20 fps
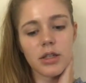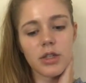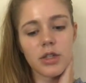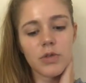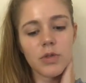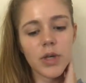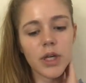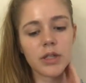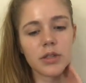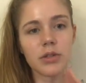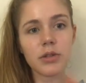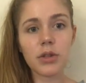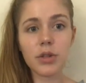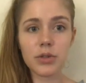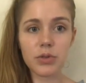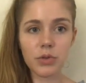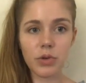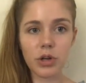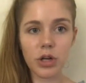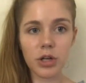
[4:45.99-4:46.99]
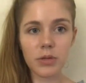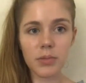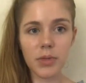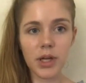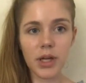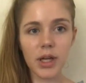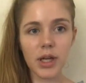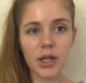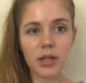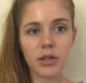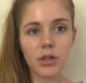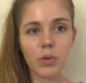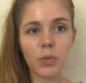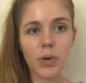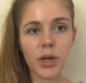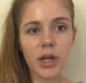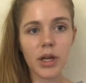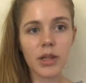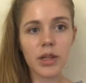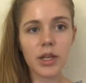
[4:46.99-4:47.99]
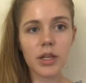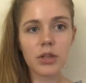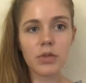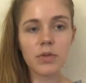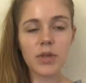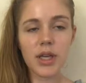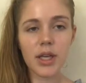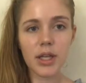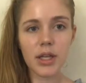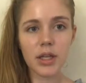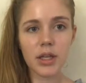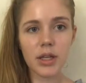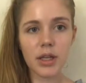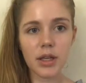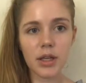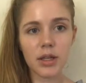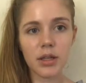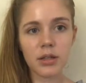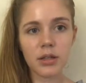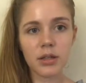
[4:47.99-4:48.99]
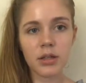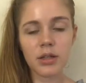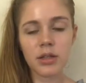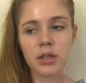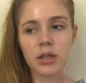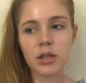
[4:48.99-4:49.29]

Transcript: you enter the dorm, and the way that you get in,